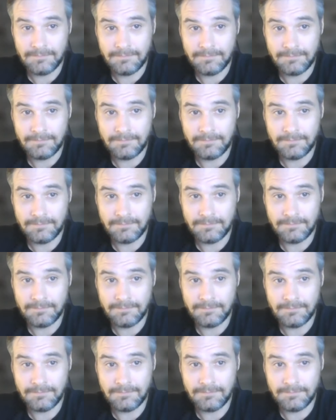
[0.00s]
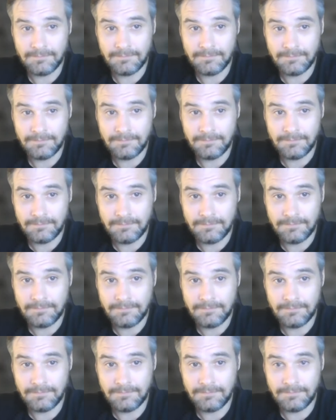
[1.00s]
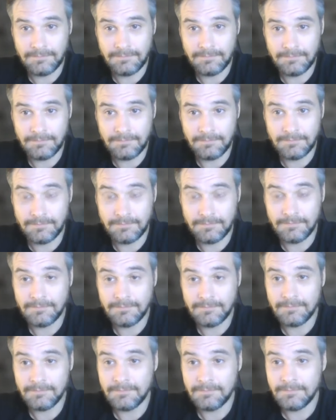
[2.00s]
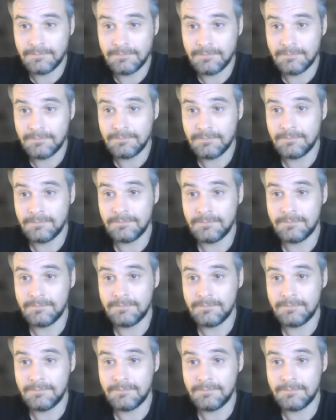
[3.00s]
This person isn't speaking.